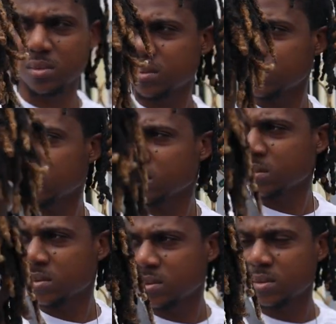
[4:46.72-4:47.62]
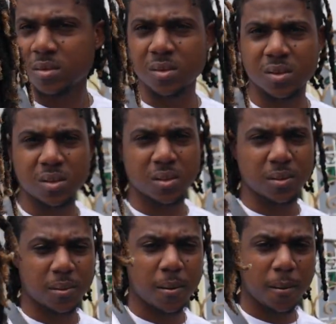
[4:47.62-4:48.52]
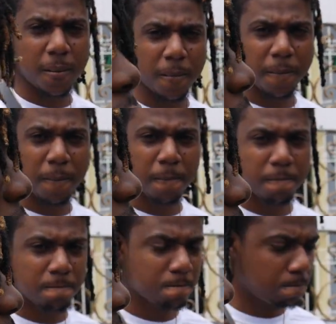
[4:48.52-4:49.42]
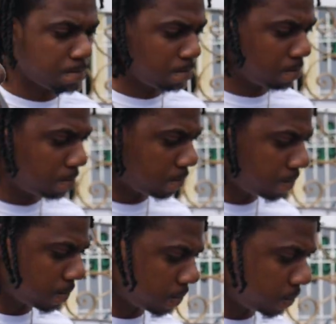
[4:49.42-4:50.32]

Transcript: place. And then, you know, we boom bang after that. Kind of hungry